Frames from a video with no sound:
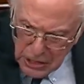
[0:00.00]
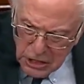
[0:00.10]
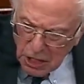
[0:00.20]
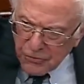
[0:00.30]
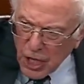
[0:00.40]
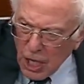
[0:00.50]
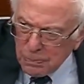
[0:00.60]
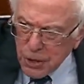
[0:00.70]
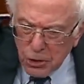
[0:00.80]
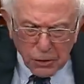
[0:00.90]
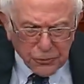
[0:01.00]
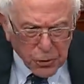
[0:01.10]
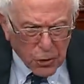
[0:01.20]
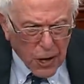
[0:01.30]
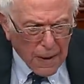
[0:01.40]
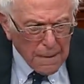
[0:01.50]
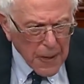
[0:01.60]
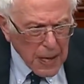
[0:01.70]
have come to the floor,